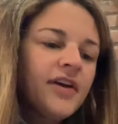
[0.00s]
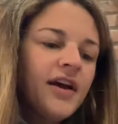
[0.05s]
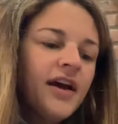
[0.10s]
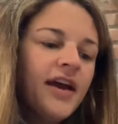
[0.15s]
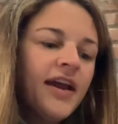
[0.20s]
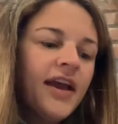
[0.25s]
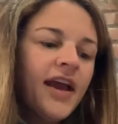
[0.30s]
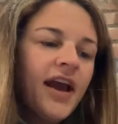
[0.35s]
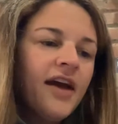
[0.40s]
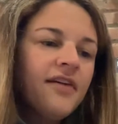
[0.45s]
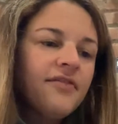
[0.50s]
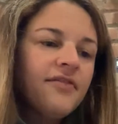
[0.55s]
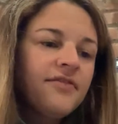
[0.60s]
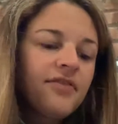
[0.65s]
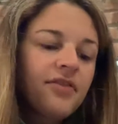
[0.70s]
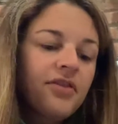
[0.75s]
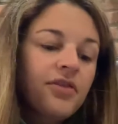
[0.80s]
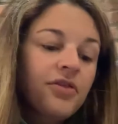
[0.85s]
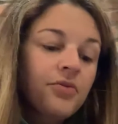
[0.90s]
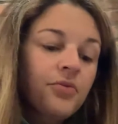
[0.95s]
I have
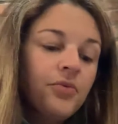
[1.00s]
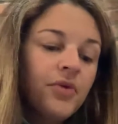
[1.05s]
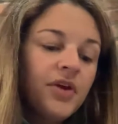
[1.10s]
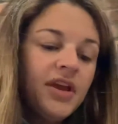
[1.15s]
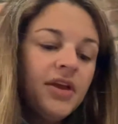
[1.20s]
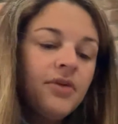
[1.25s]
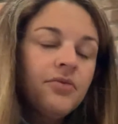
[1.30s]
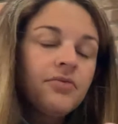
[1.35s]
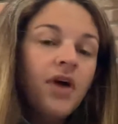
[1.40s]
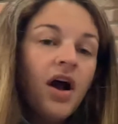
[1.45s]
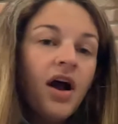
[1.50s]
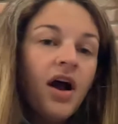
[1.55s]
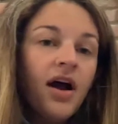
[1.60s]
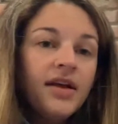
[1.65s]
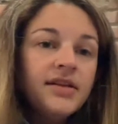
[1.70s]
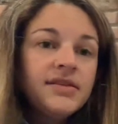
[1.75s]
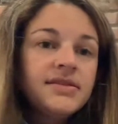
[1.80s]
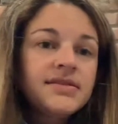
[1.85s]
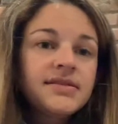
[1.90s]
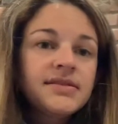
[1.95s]
3
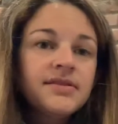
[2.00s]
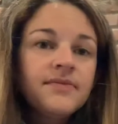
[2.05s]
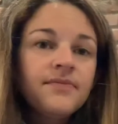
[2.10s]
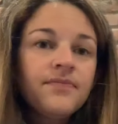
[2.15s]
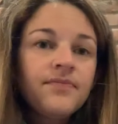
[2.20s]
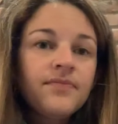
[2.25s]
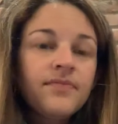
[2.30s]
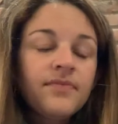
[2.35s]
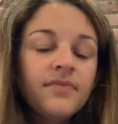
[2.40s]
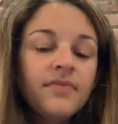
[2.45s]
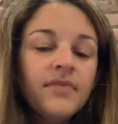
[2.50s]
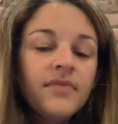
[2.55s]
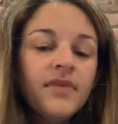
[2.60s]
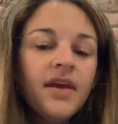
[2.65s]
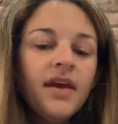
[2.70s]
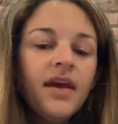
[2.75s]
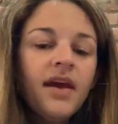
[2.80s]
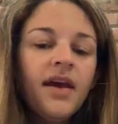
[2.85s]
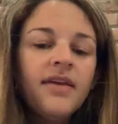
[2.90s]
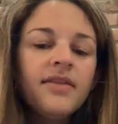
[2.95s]
rods,
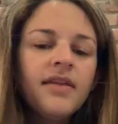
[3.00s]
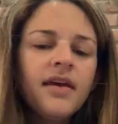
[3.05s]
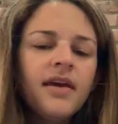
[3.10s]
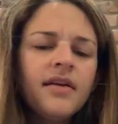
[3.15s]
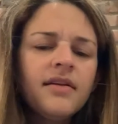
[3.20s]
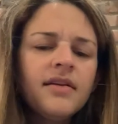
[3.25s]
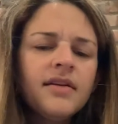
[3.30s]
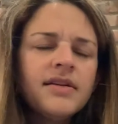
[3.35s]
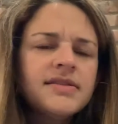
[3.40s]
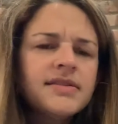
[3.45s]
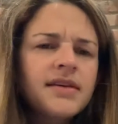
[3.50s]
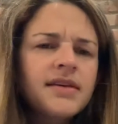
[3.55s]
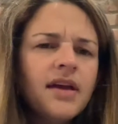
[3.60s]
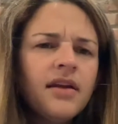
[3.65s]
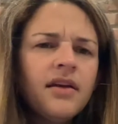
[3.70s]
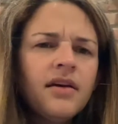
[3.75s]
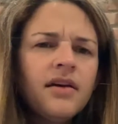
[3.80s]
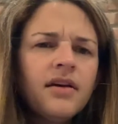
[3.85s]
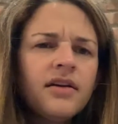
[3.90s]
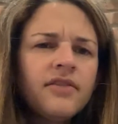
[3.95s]
and then it's kind
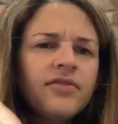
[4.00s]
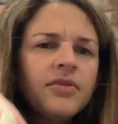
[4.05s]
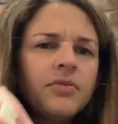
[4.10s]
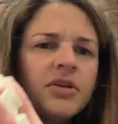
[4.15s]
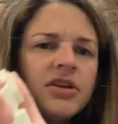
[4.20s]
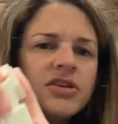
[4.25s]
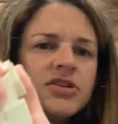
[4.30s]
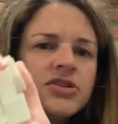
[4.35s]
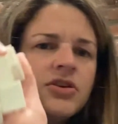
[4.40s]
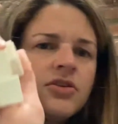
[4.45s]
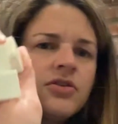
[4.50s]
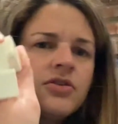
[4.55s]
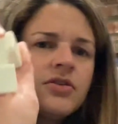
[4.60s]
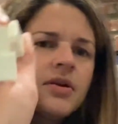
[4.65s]
of hard for me to show it.